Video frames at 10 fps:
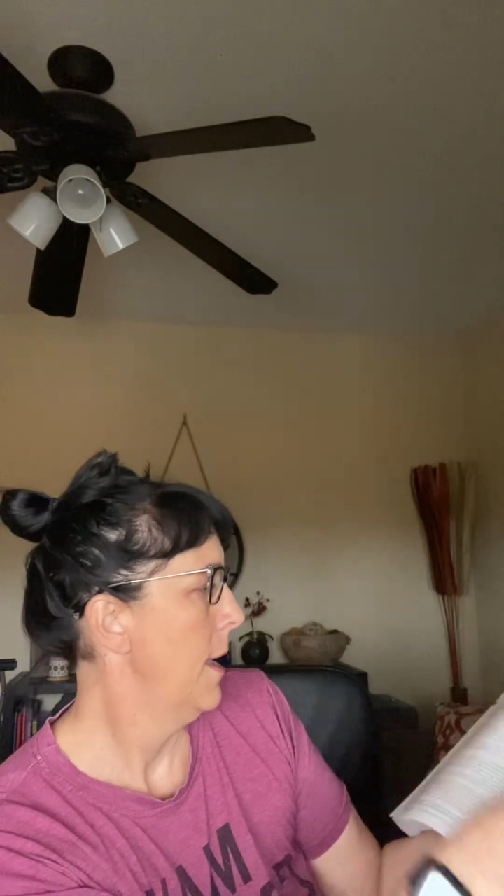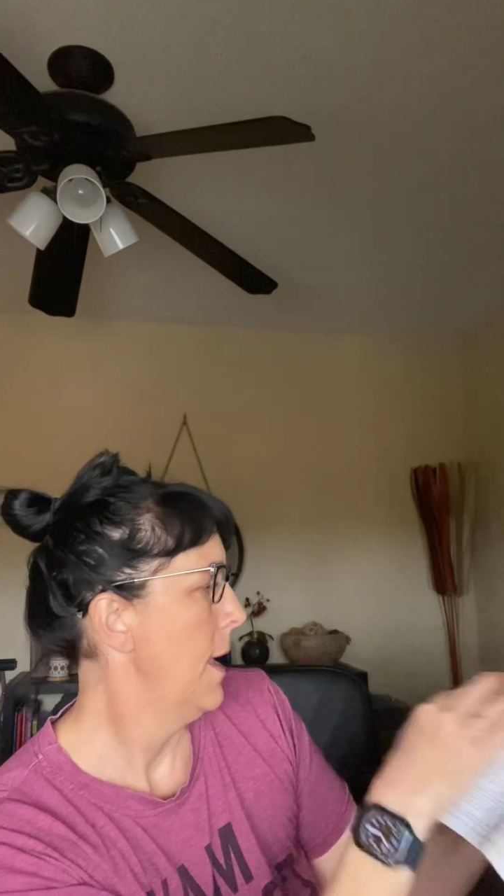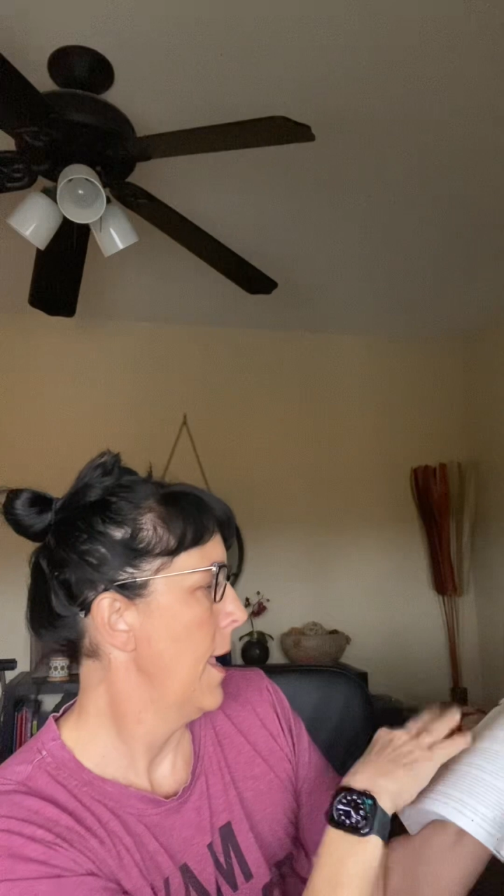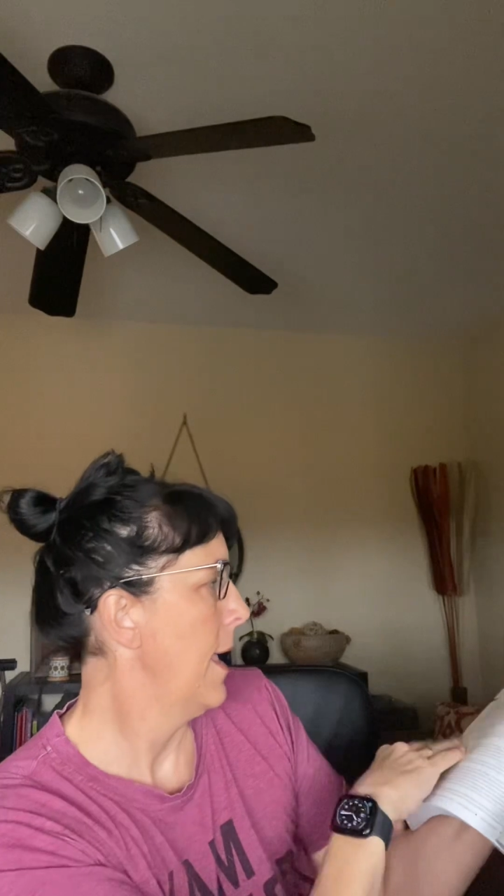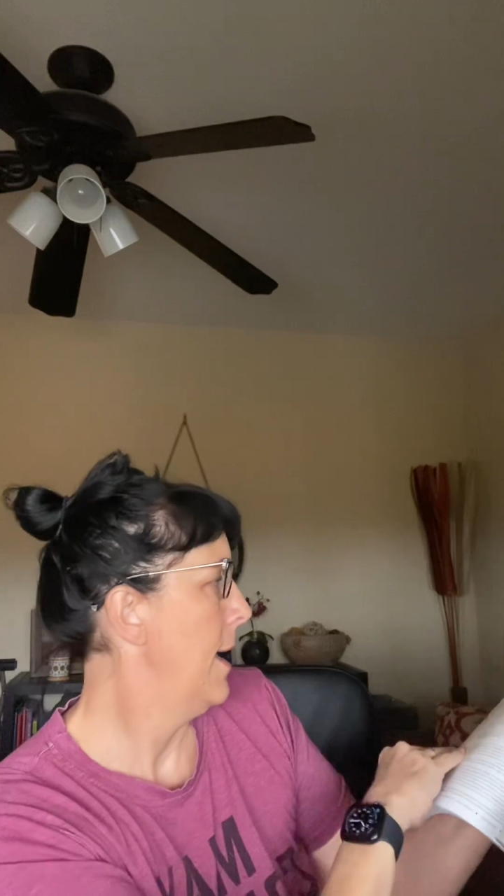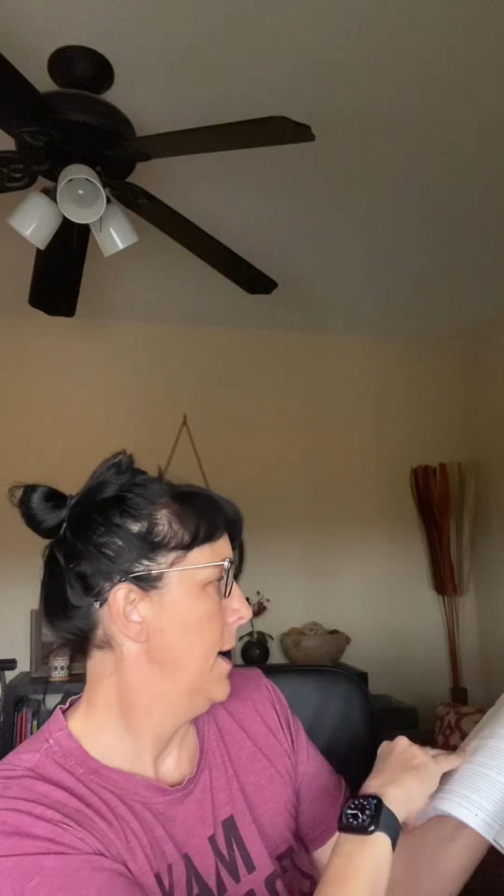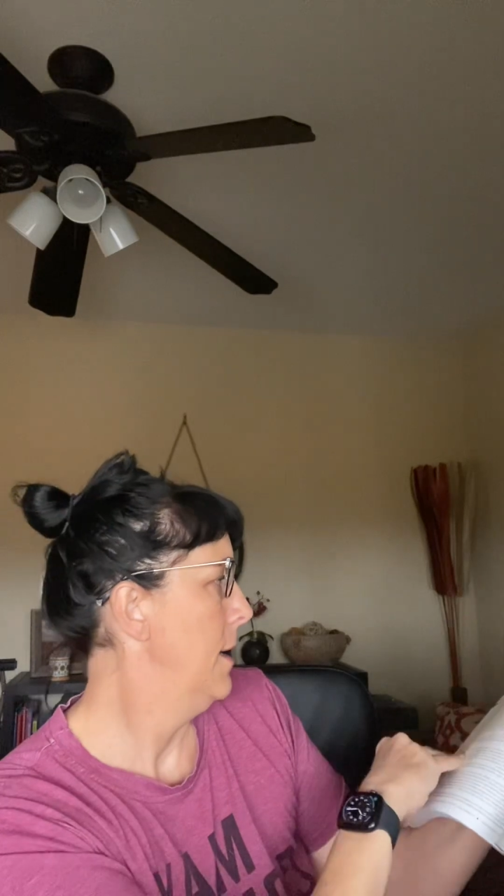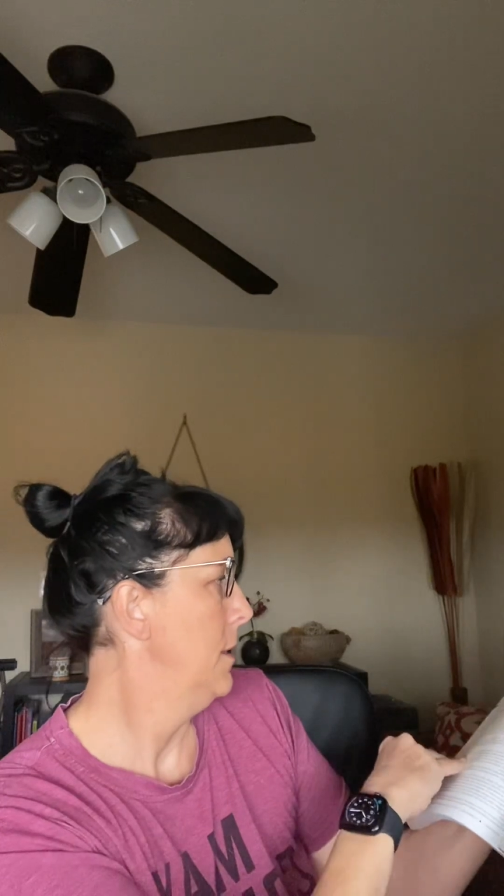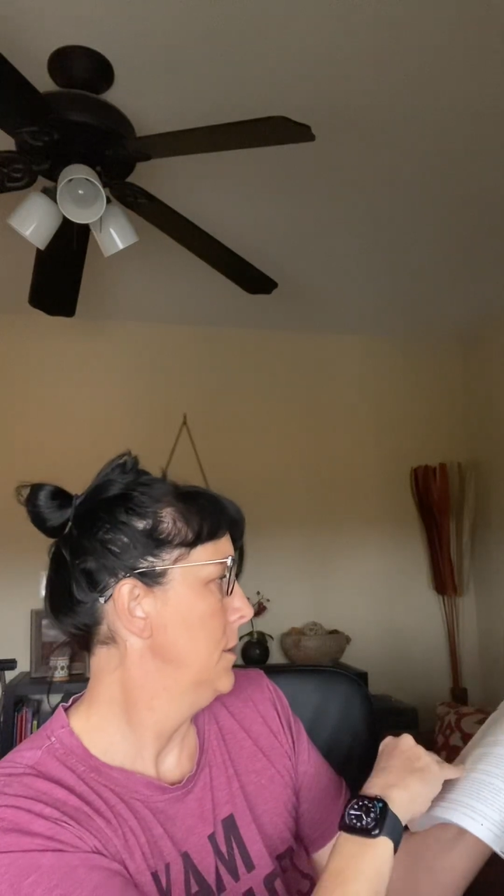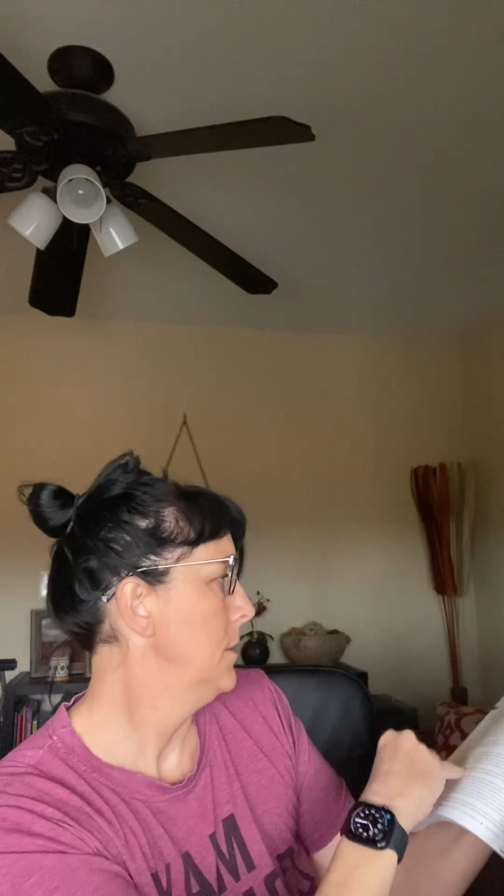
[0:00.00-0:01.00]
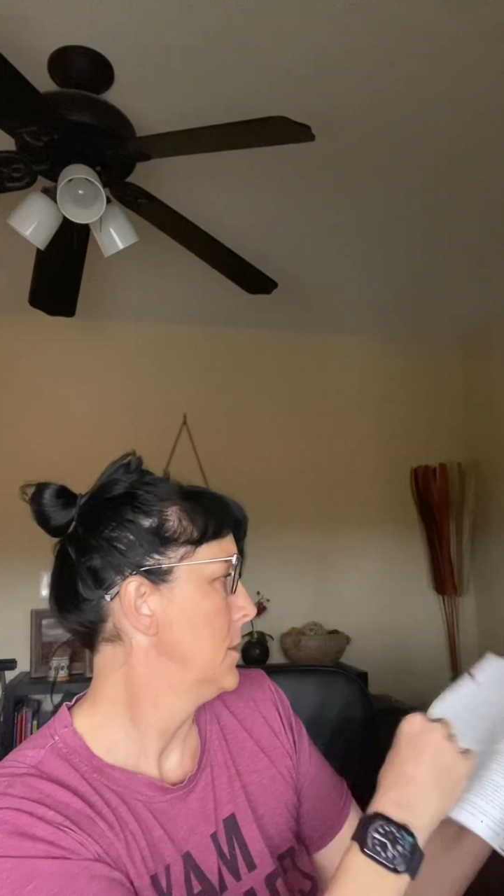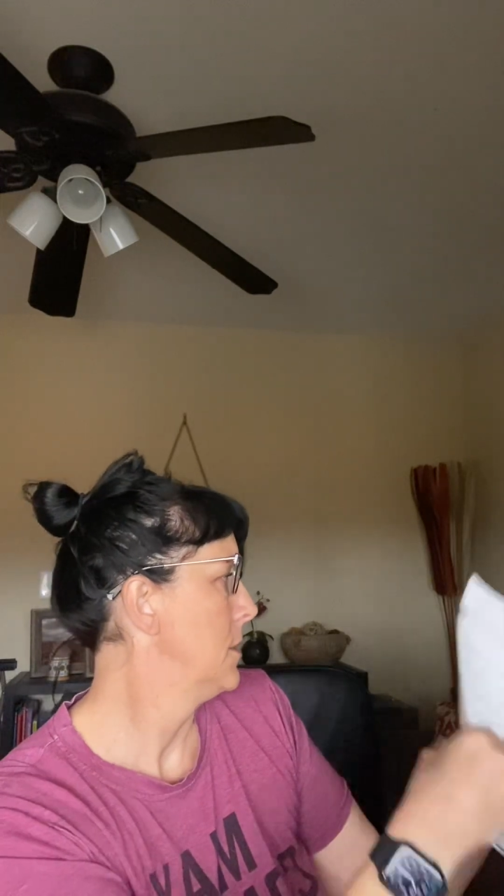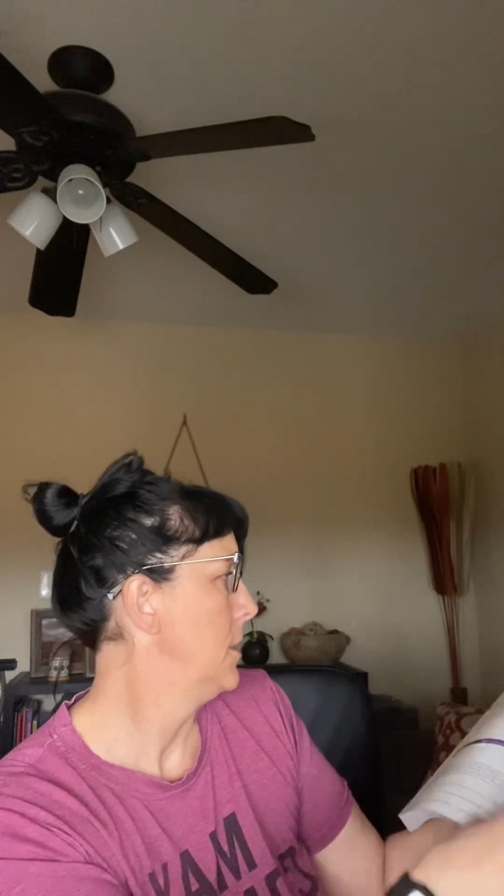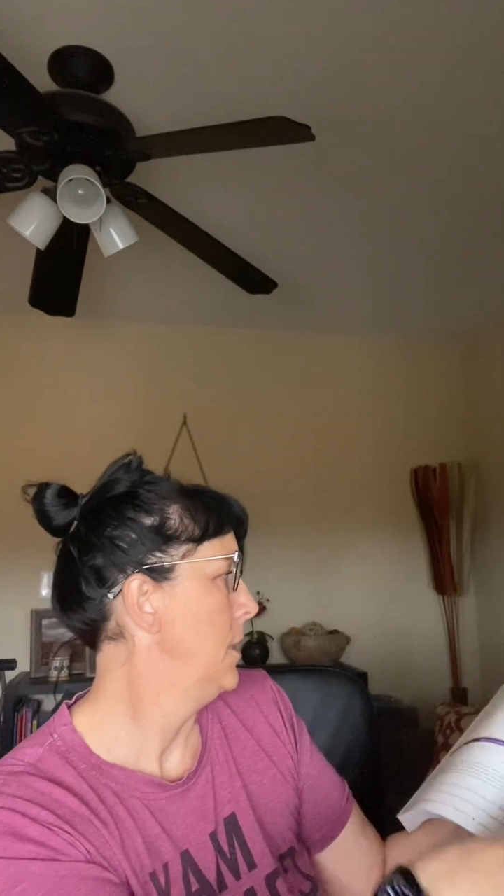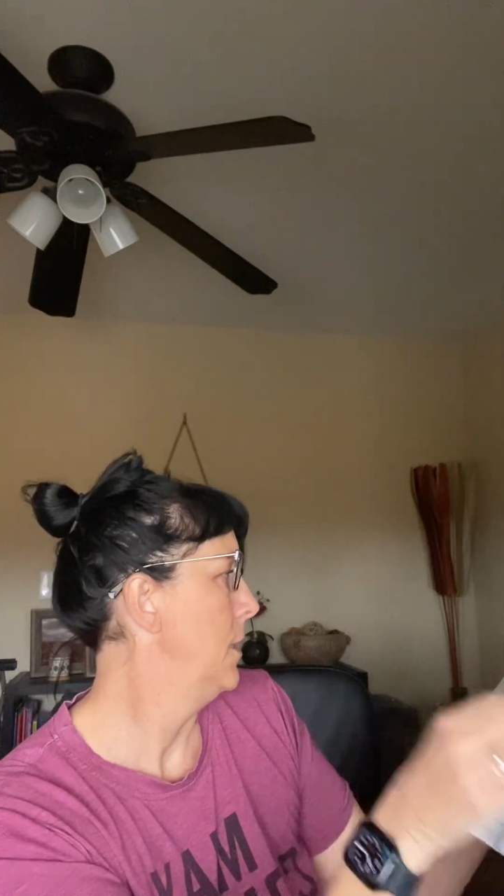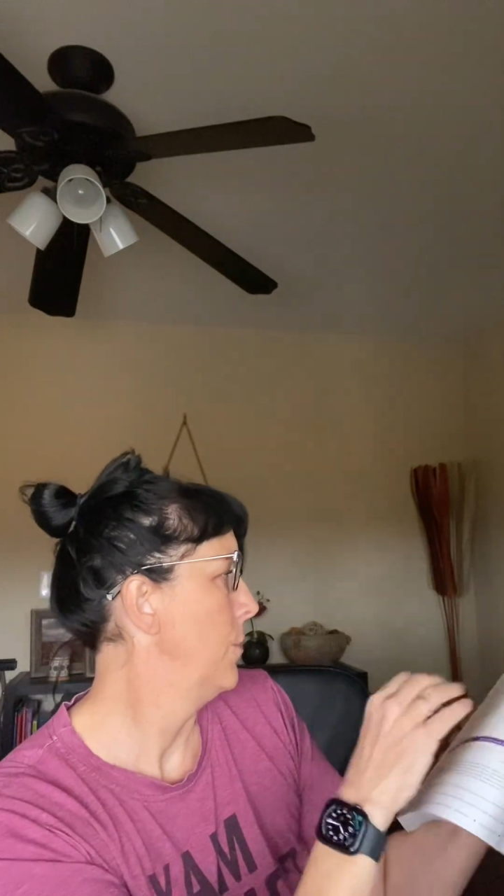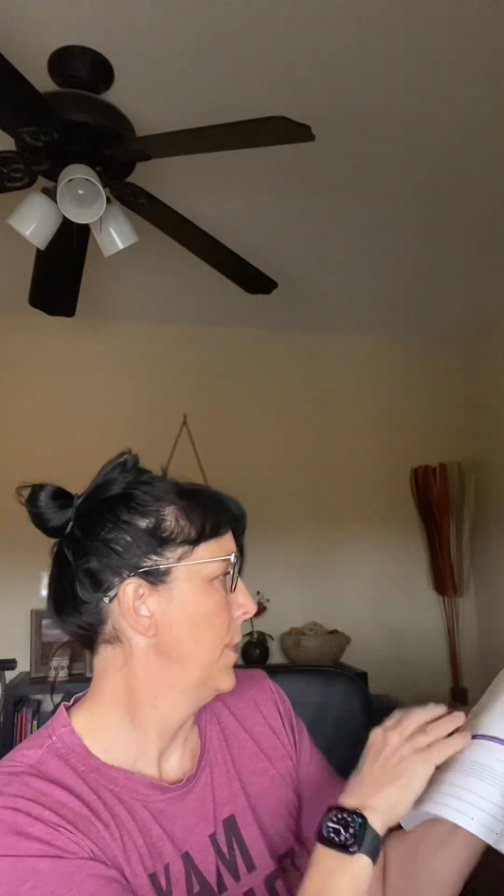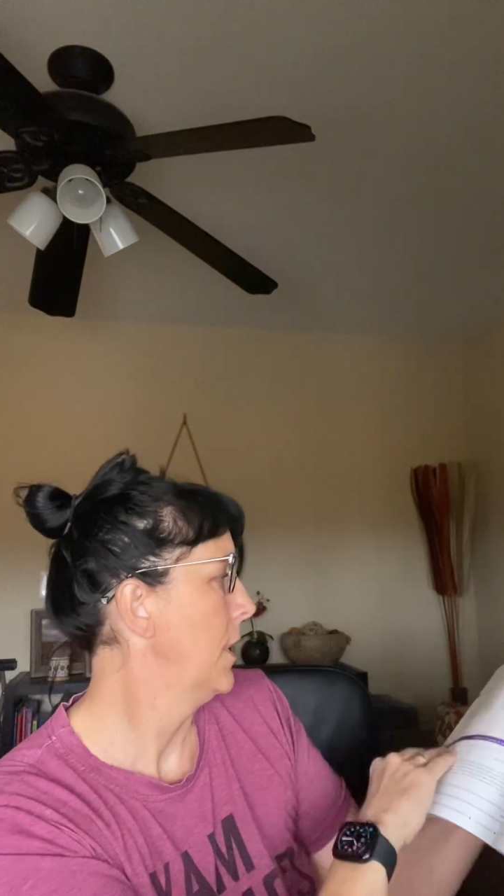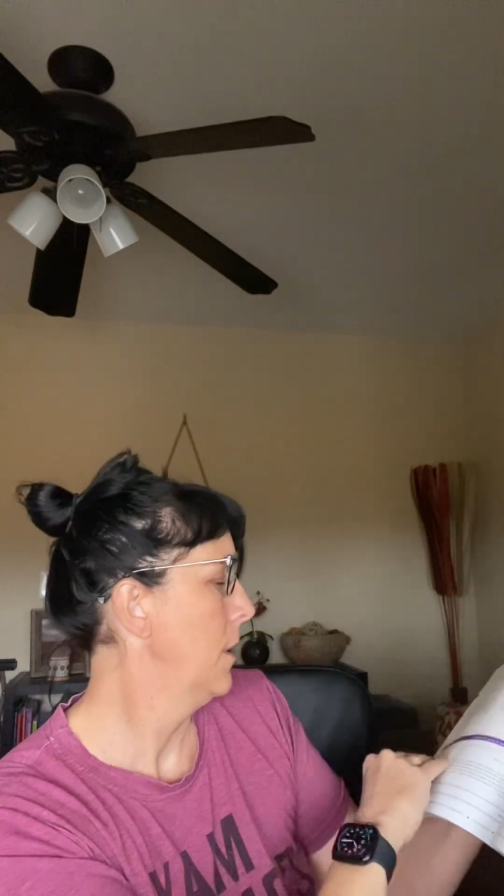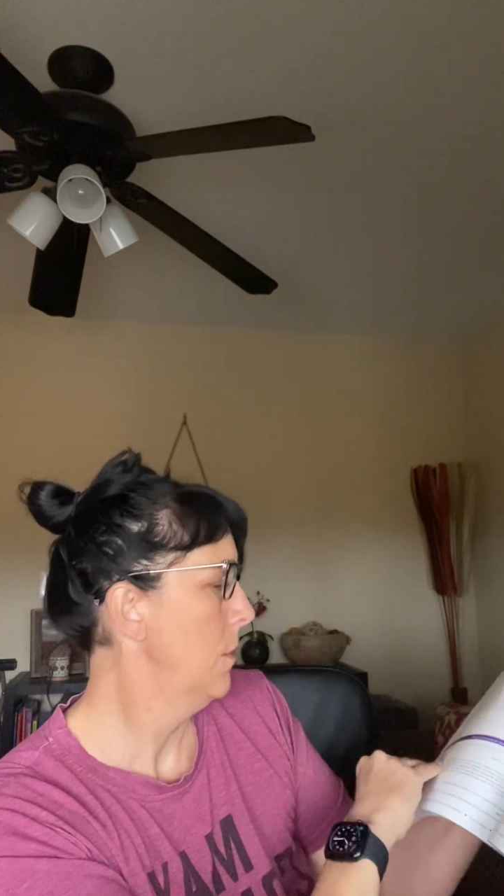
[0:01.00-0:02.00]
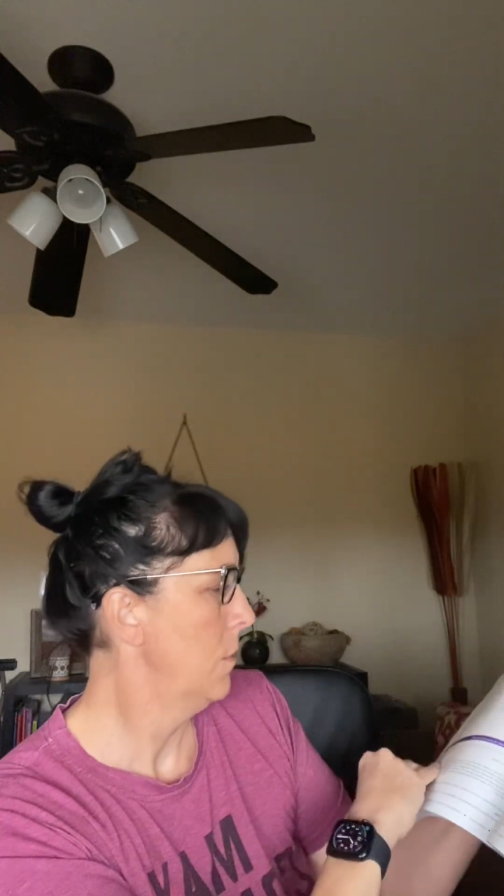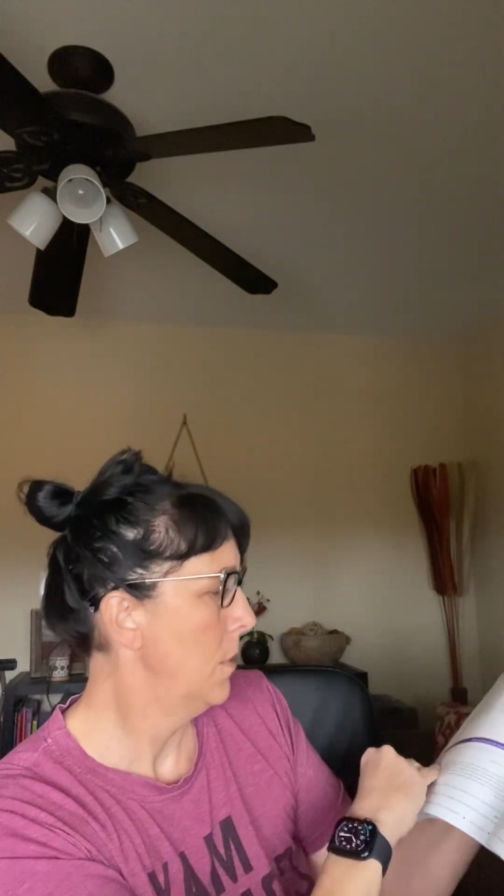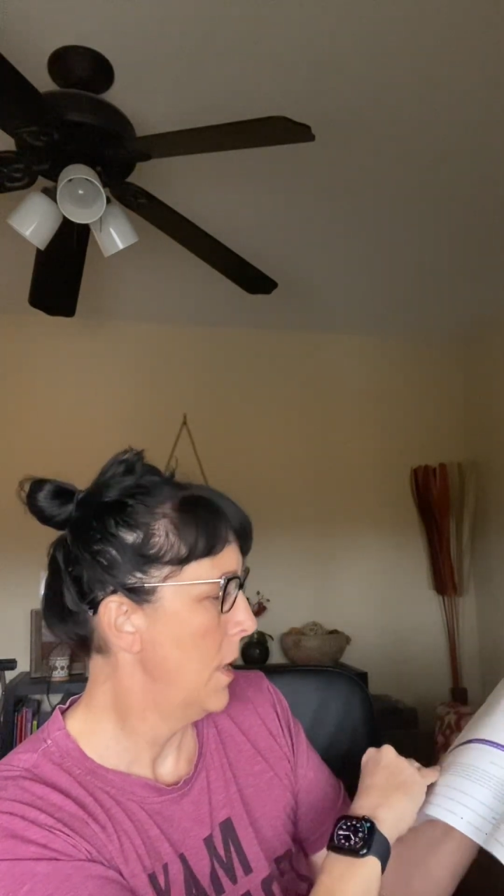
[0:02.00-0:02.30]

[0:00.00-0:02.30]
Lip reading: and here we go.